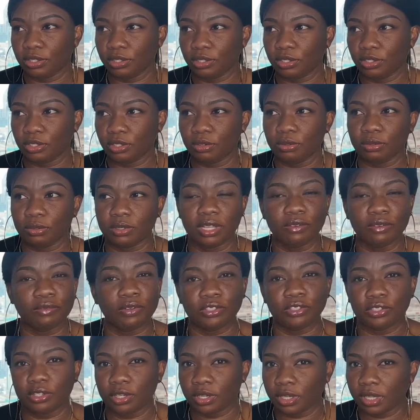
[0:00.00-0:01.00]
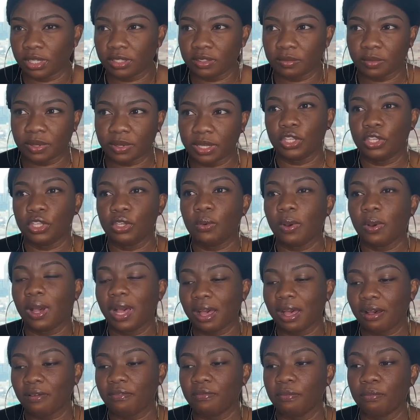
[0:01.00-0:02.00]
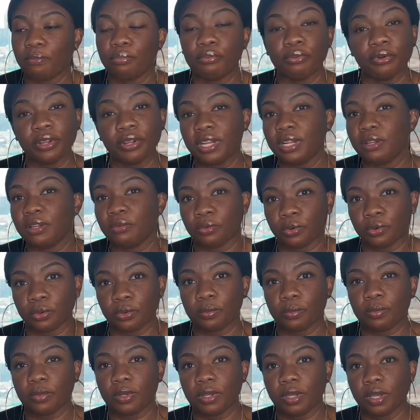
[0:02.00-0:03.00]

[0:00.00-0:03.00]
you live with your husband, you have breathing room.